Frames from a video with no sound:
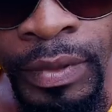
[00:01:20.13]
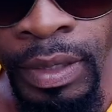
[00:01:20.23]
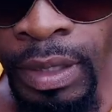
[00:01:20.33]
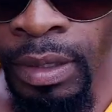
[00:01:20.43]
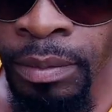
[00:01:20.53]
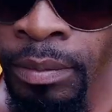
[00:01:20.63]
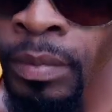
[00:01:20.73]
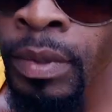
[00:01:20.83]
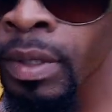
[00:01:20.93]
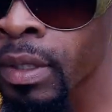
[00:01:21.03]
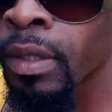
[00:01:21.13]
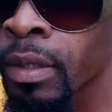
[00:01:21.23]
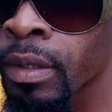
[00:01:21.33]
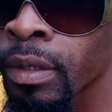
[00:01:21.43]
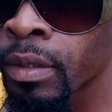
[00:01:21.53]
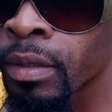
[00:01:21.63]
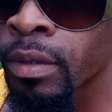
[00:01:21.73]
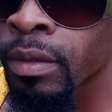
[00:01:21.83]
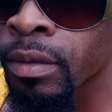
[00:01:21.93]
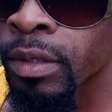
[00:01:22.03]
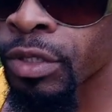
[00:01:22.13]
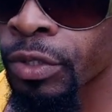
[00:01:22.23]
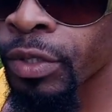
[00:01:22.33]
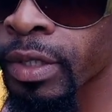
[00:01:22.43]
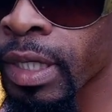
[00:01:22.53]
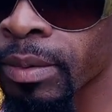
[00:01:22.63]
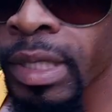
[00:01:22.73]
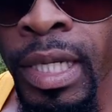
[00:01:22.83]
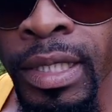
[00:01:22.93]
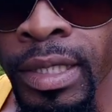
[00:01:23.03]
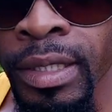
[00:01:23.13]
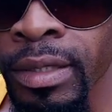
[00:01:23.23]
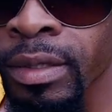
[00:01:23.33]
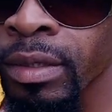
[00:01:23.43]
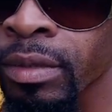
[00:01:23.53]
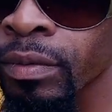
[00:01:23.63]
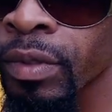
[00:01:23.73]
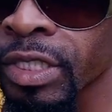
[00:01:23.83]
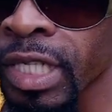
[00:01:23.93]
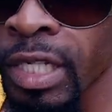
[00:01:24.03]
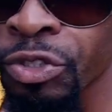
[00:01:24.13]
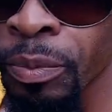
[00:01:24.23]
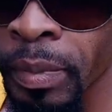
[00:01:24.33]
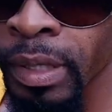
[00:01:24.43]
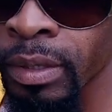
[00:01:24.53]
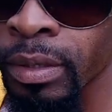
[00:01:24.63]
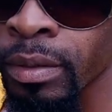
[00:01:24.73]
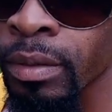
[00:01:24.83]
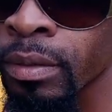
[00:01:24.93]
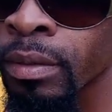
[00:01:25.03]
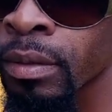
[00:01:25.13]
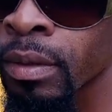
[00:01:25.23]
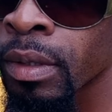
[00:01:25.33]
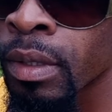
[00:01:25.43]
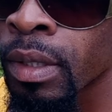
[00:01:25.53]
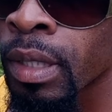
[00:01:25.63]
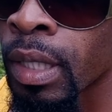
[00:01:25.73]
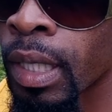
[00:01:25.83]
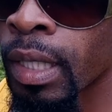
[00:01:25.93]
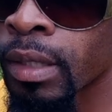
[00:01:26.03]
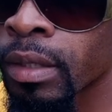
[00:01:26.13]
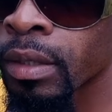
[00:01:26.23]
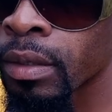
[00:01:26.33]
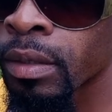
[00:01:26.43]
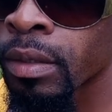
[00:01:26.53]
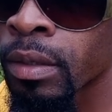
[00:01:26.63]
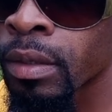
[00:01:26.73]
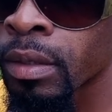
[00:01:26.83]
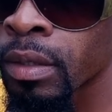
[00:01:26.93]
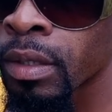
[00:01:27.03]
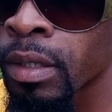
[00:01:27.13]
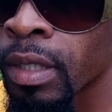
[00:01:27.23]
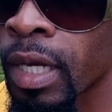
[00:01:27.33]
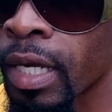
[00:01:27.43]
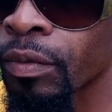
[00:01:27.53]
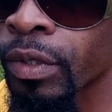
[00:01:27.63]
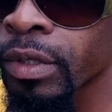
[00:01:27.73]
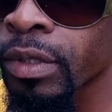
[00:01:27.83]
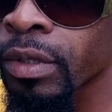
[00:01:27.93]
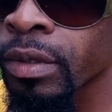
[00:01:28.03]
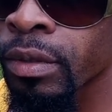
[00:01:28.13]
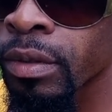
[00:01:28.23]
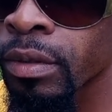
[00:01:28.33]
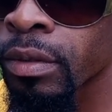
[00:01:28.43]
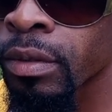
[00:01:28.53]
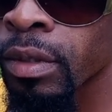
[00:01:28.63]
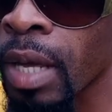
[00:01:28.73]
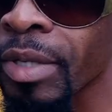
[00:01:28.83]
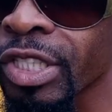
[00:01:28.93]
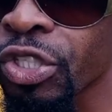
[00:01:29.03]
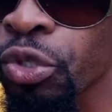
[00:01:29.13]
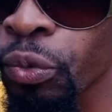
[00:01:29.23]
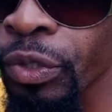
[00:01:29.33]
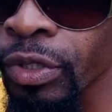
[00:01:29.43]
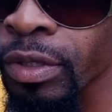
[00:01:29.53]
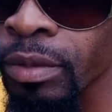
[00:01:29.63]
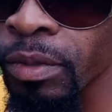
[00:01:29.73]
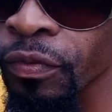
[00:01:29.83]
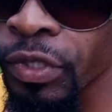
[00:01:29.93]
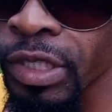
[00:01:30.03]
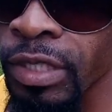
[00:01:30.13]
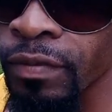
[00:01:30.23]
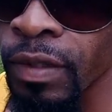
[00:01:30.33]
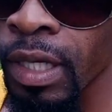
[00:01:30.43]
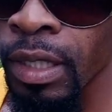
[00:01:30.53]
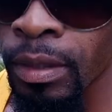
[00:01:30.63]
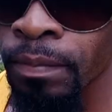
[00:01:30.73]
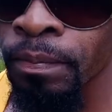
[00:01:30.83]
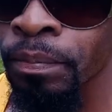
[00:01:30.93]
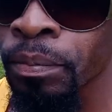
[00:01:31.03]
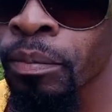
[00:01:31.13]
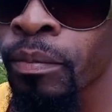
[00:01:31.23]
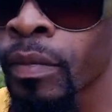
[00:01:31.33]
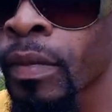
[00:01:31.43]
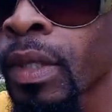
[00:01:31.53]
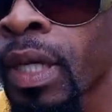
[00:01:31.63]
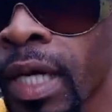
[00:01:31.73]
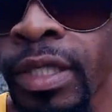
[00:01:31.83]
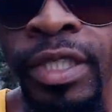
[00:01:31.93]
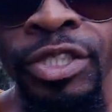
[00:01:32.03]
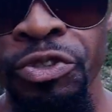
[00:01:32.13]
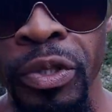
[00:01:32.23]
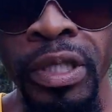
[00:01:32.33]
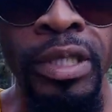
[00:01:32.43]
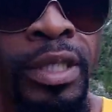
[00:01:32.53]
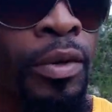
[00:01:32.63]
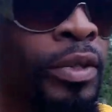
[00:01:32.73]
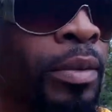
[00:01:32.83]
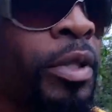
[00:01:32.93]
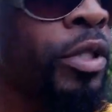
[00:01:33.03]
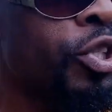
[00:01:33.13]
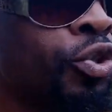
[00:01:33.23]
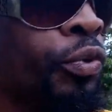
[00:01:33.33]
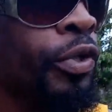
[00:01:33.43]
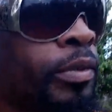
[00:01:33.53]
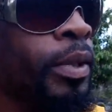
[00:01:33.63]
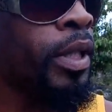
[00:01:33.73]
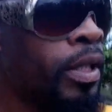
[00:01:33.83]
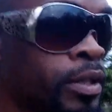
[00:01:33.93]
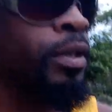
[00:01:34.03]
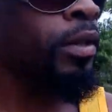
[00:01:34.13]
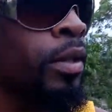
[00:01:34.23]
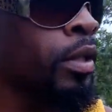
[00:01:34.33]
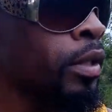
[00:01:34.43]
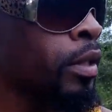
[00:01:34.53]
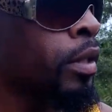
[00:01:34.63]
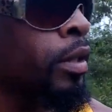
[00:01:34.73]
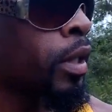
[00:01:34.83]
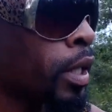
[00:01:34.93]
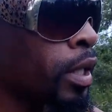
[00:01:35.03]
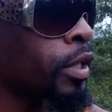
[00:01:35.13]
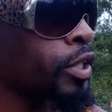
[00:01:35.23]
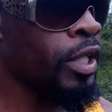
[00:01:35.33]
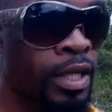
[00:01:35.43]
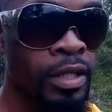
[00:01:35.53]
Um, the third time she had kids, well, she had triplets, and I was a bit curious before she even had these three kids. I was a bit curious because she